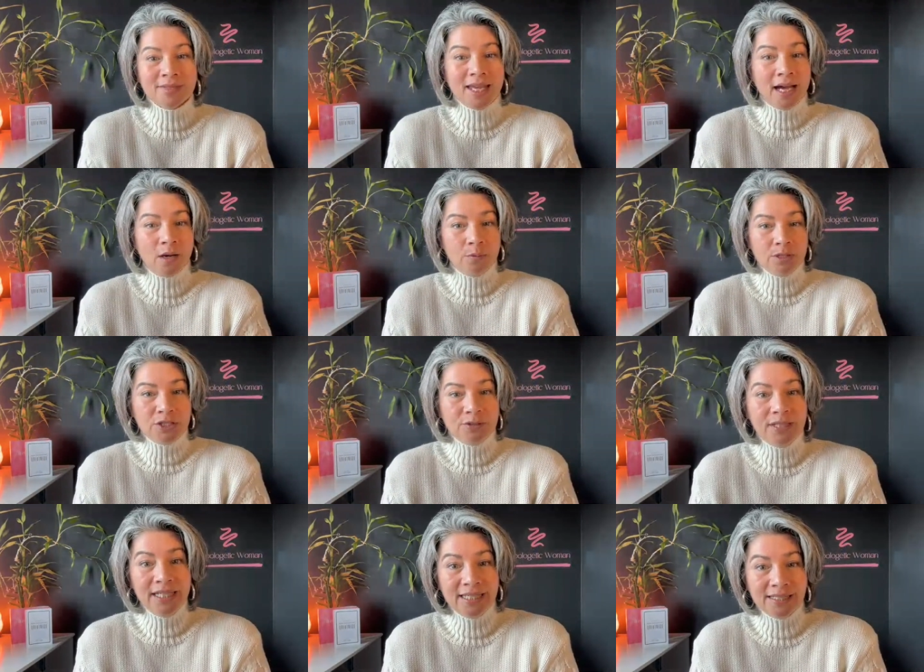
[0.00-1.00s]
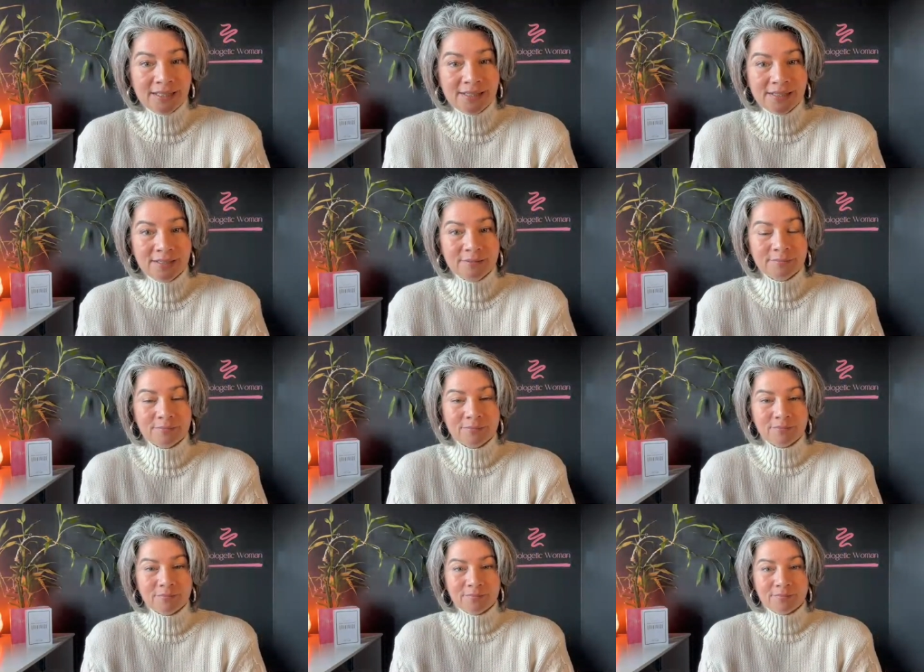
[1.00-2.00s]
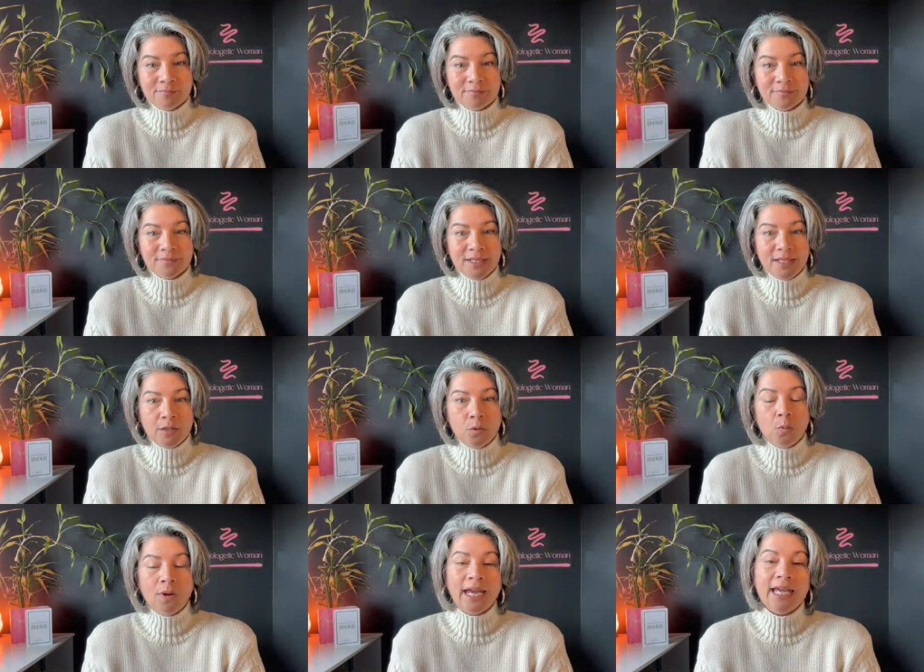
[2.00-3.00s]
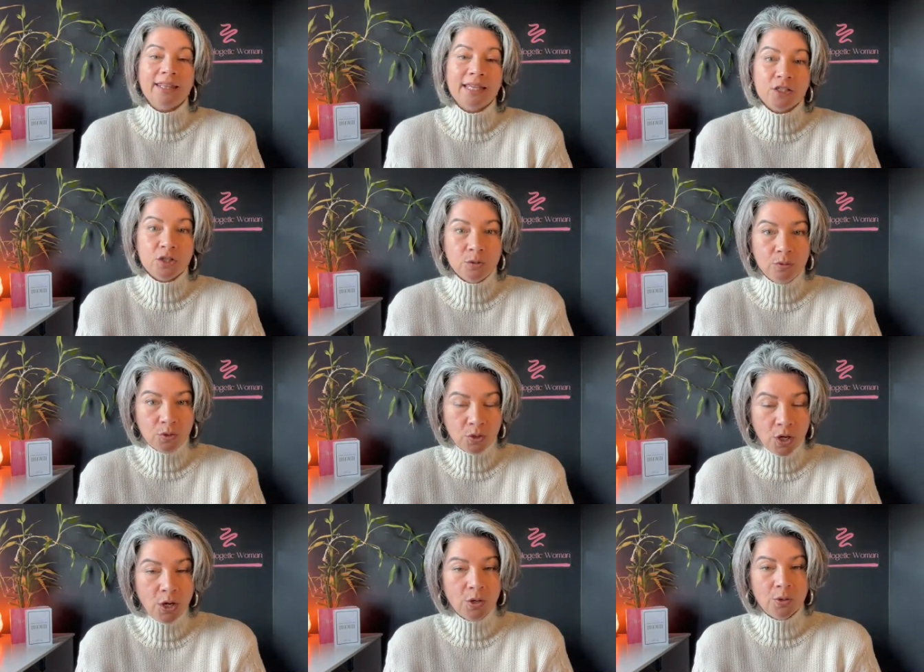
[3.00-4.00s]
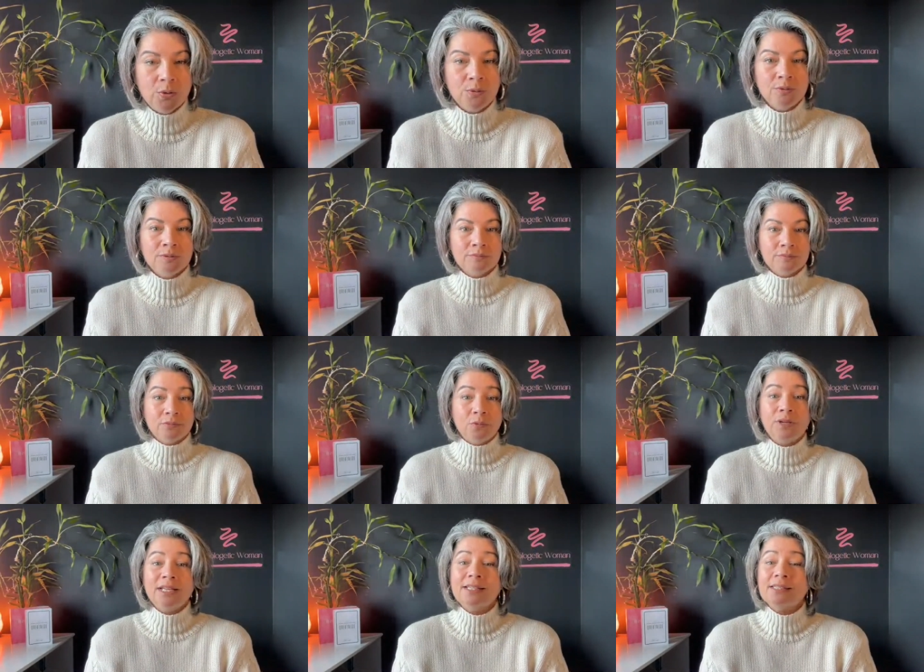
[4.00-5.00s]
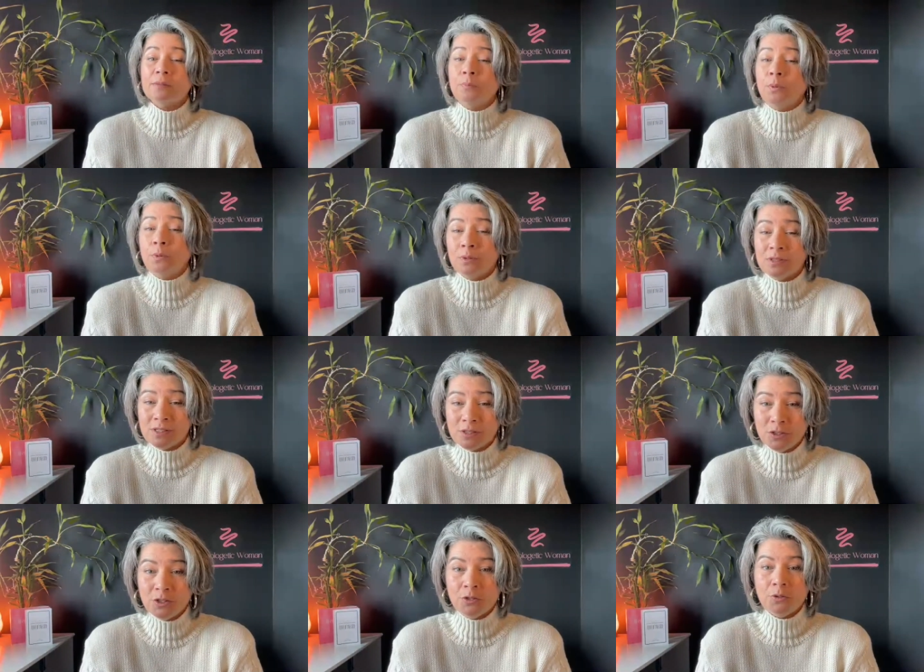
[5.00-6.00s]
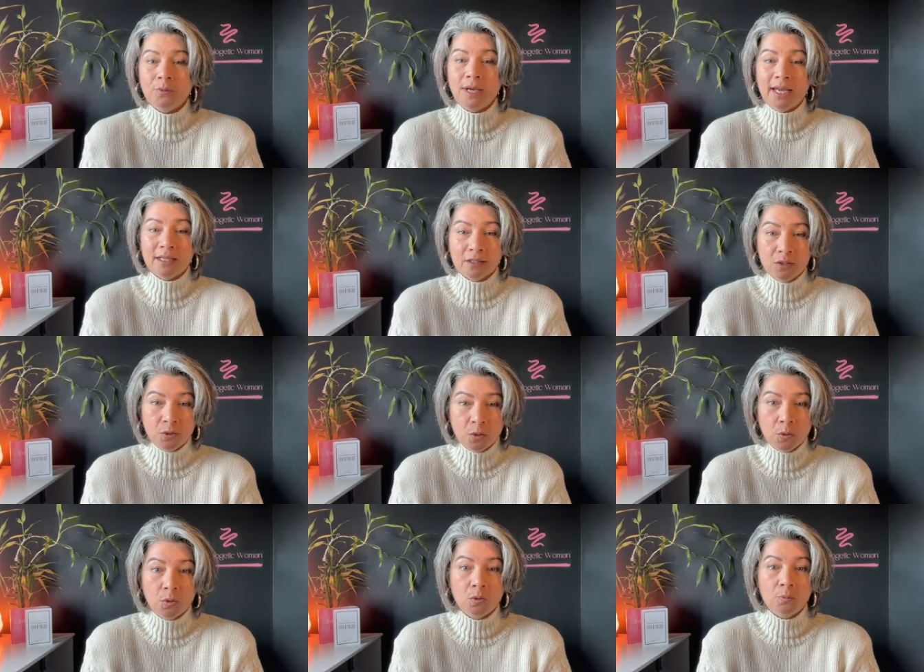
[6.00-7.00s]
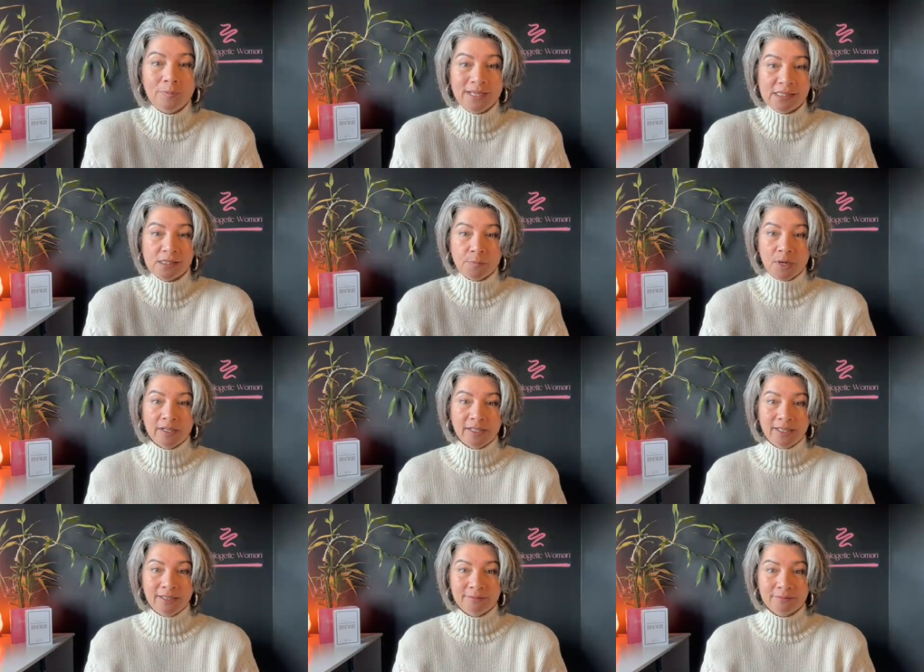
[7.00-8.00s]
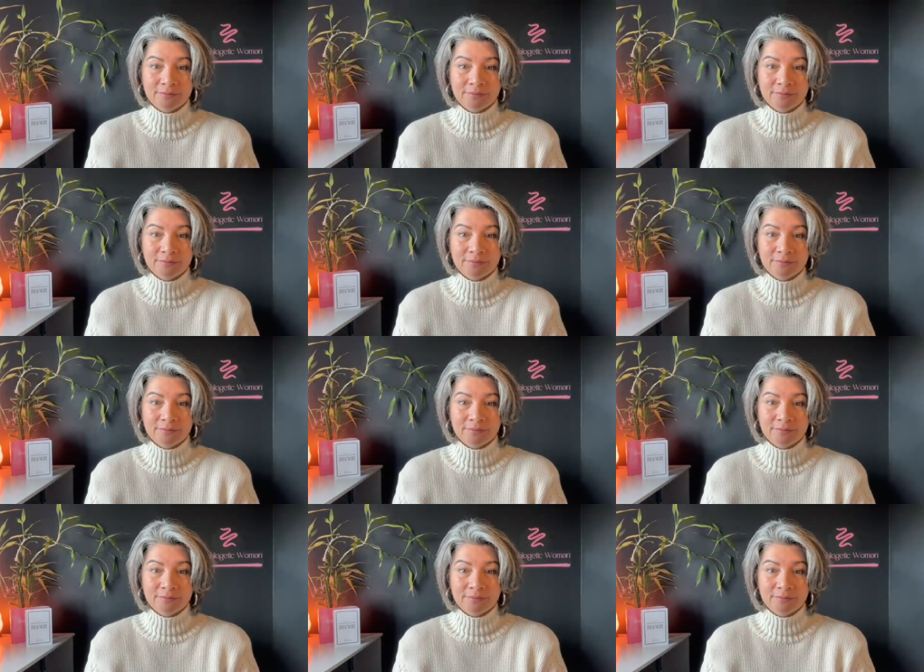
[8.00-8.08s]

How would you eat in a way that you know really supports you and your best body?